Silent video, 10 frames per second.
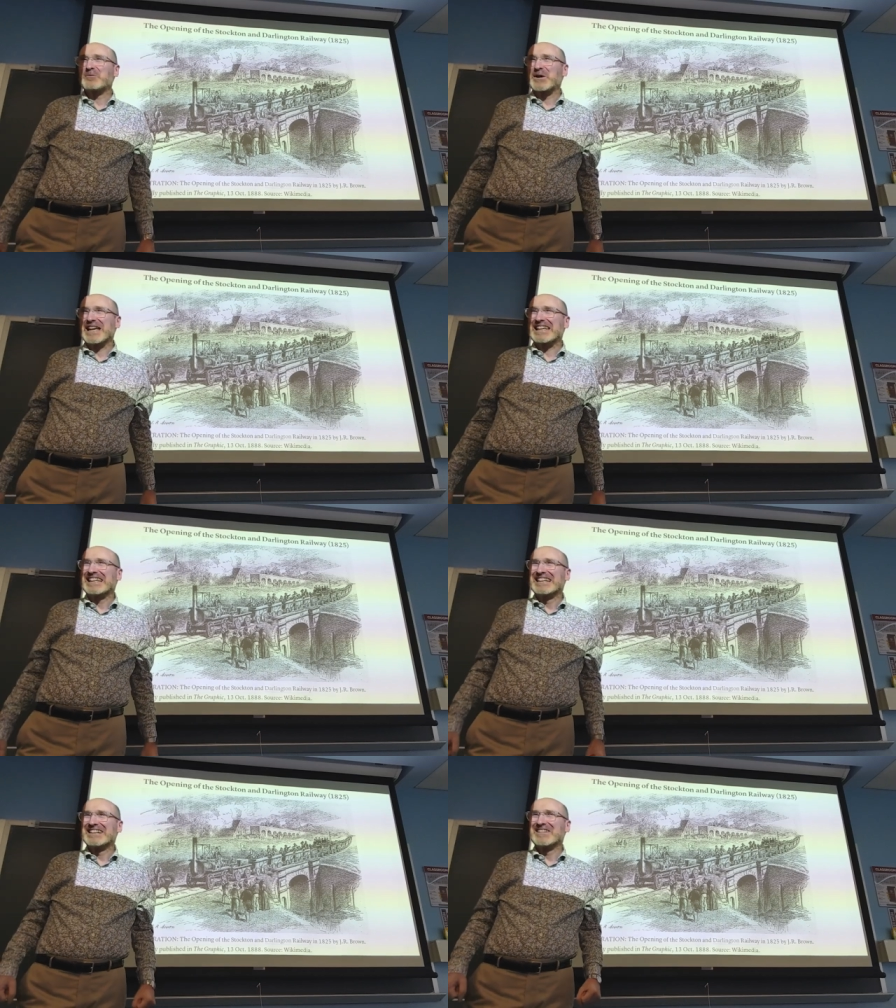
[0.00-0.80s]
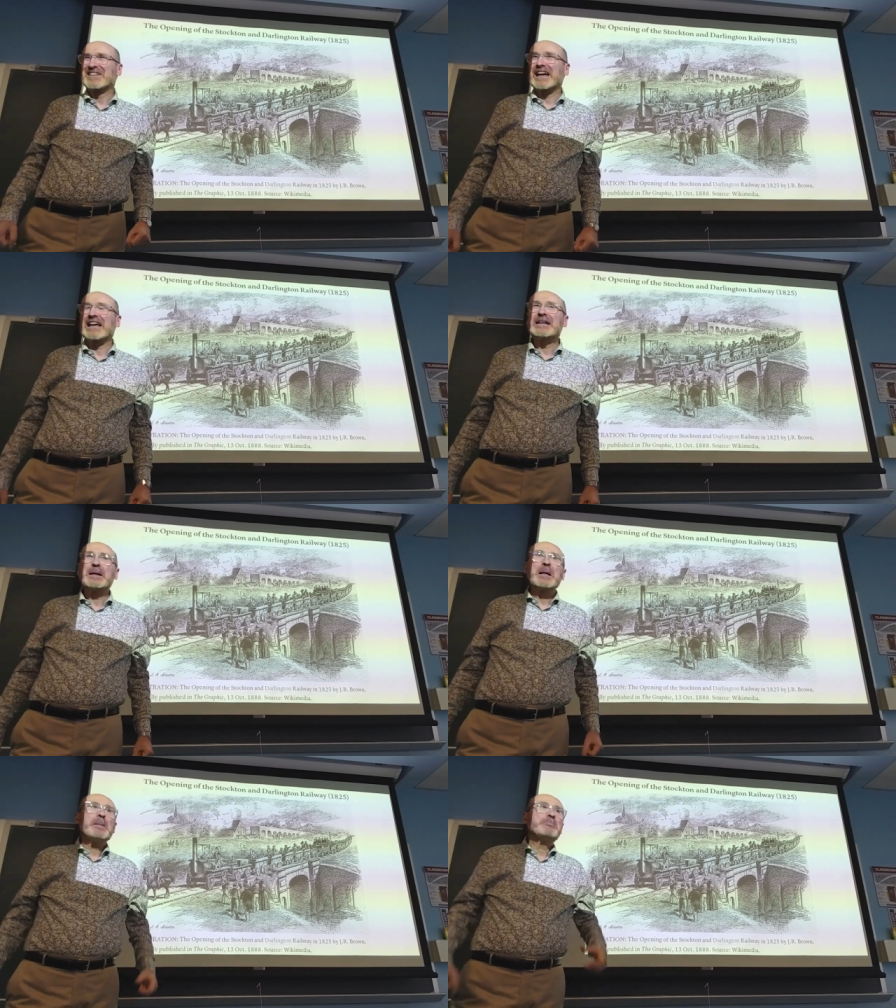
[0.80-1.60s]
way okay?
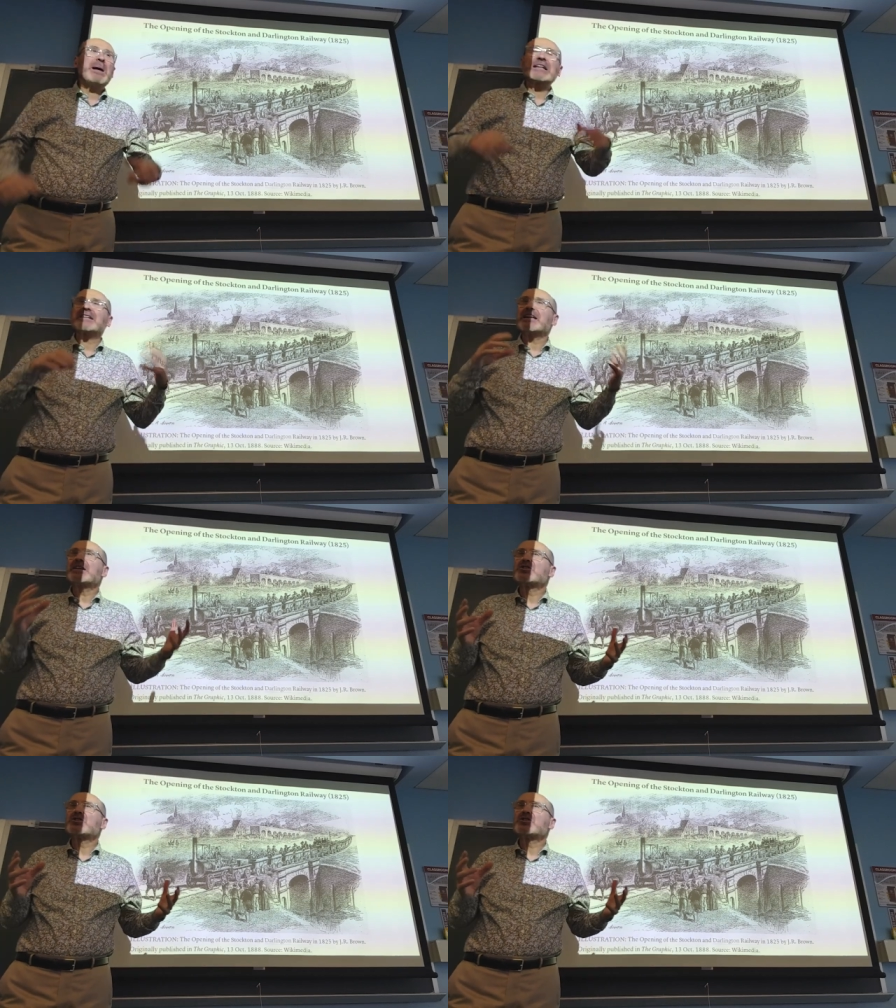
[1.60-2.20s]
But in